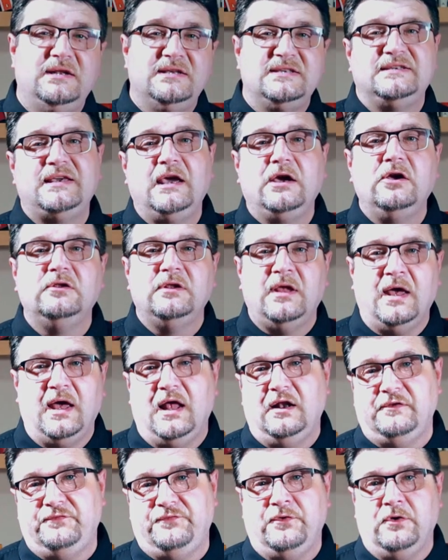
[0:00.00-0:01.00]
In the second
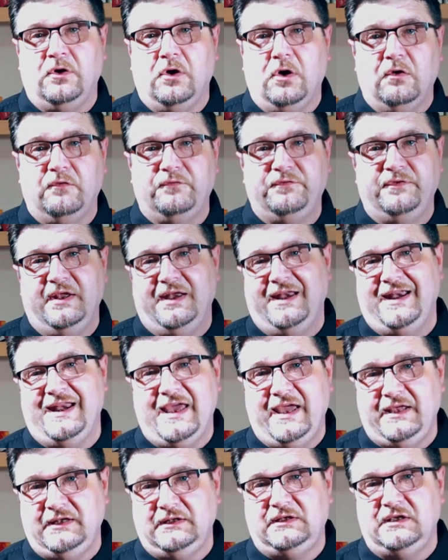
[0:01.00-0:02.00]
half of the
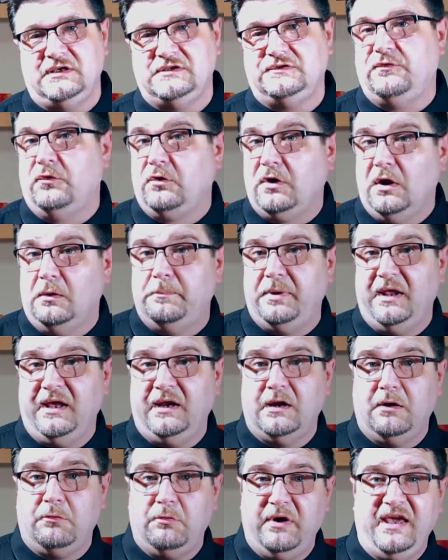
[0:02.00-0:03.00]
90s, focal
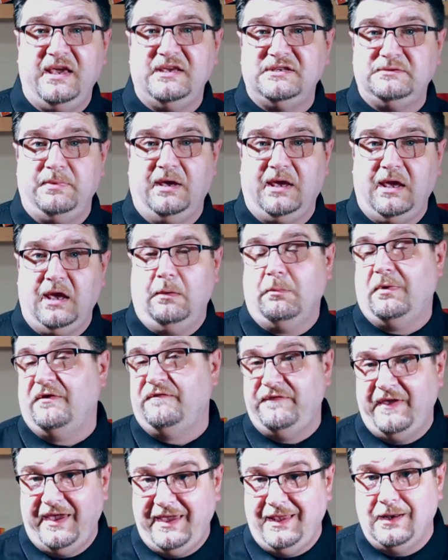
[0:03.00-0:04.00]
plane arrays became
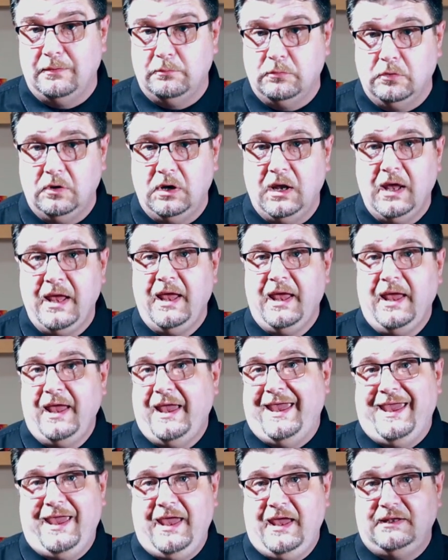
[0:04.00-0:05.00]
available,
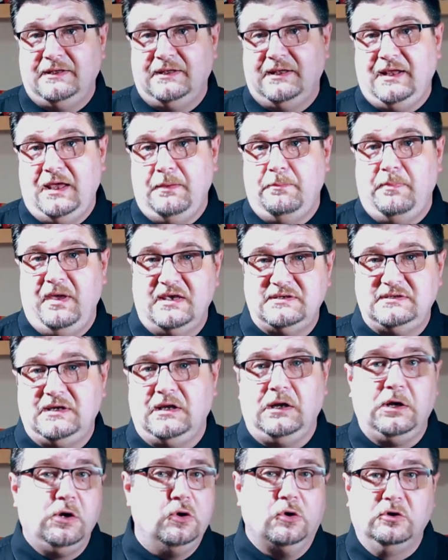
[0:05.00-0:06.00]
and they
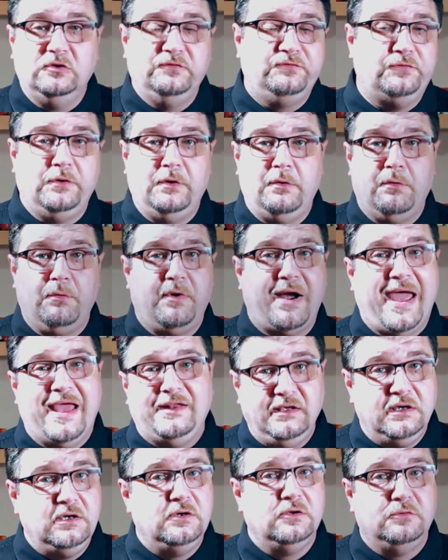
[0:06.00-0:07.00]
basically called for a
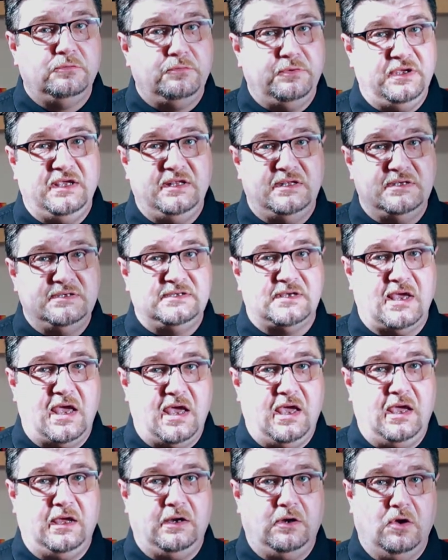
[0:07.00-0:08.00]
radical
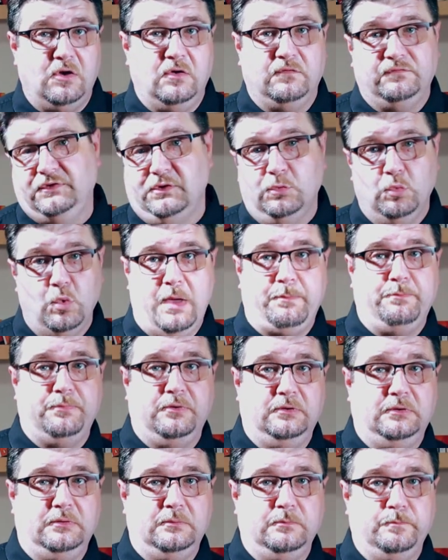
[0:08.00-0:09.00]
redesign of the
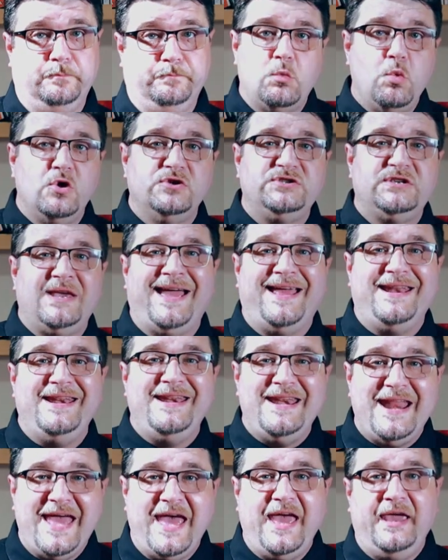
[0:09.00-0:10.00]
weapon. There was a
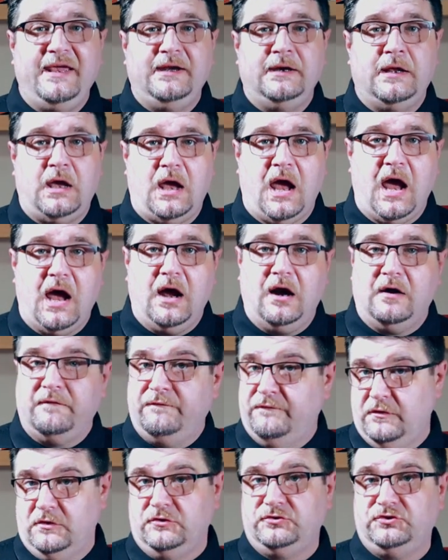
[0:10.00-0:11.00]

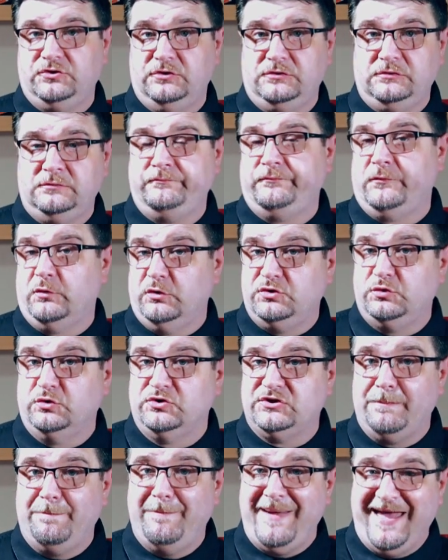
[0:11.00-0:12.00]
9R version, which
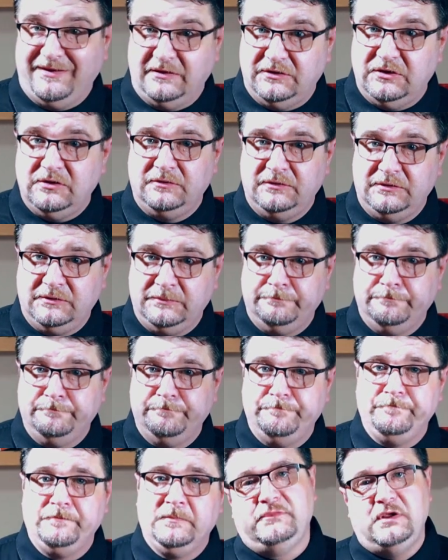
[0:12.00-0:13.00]
was abandoned.
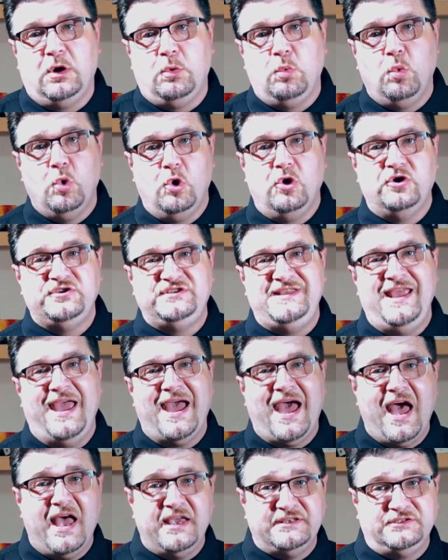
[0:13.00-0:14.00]
There was the
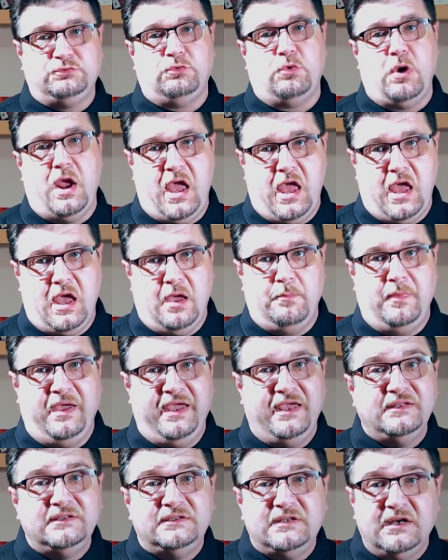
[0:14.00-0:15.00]

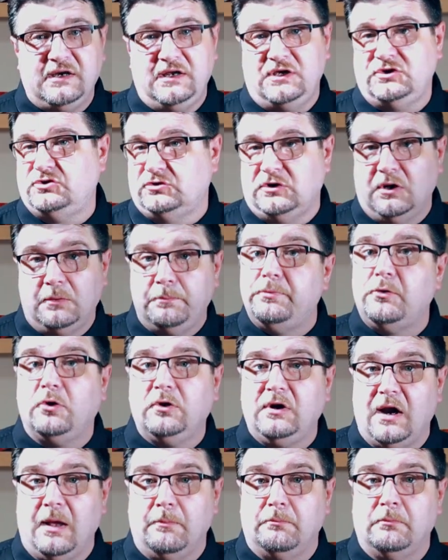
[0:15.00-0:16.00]
ASRAAM international
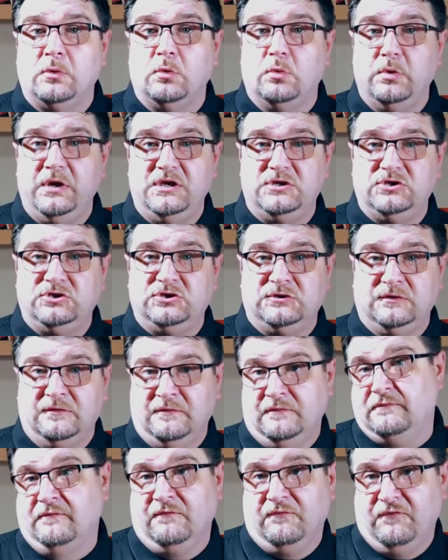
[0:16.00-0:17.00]
program,
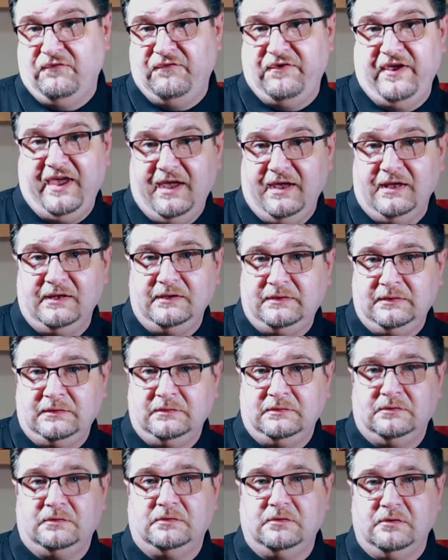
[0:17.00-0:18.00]
which
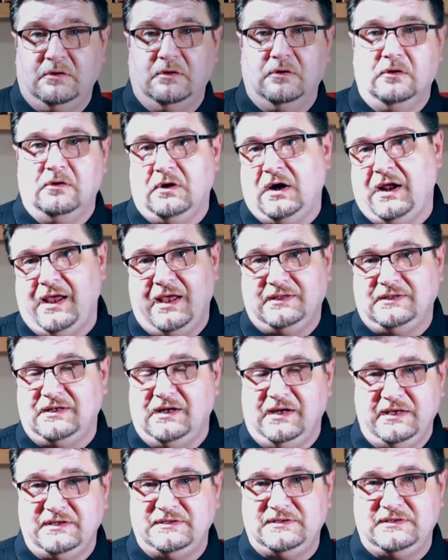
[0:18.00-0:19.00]
failed, or
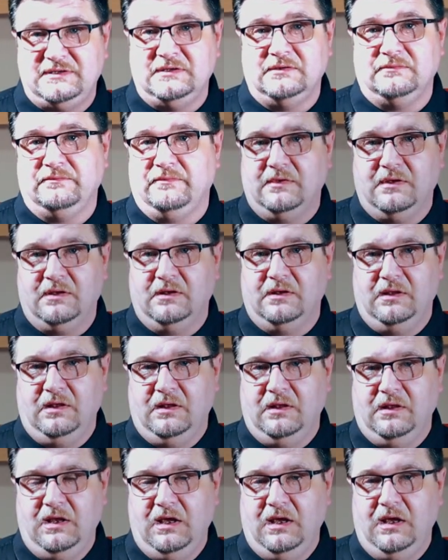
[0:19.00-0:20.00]
at least
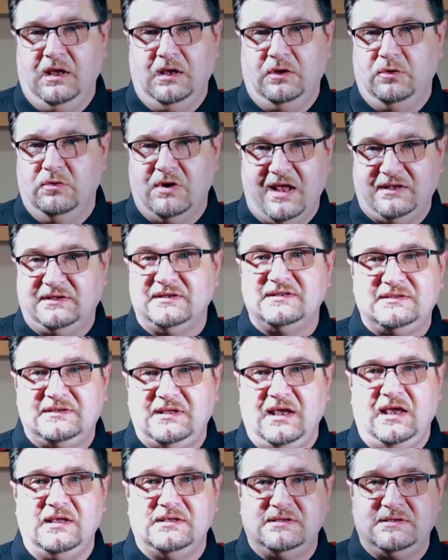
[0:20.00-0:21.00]
the United
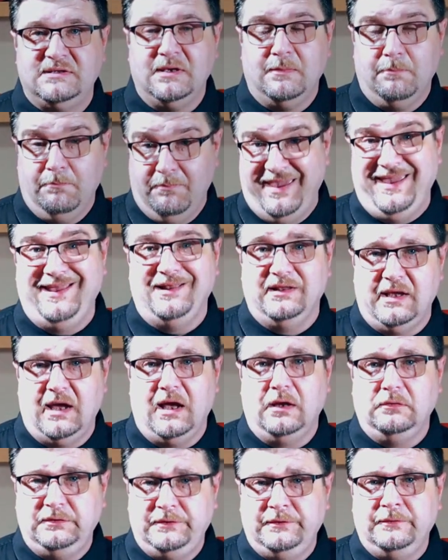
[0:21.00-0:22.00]
States bailed
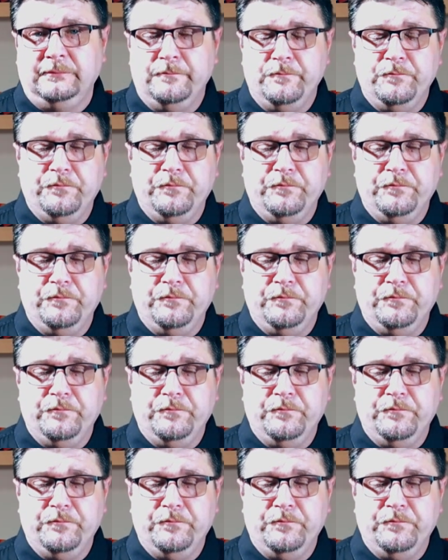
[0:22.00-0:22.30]
out.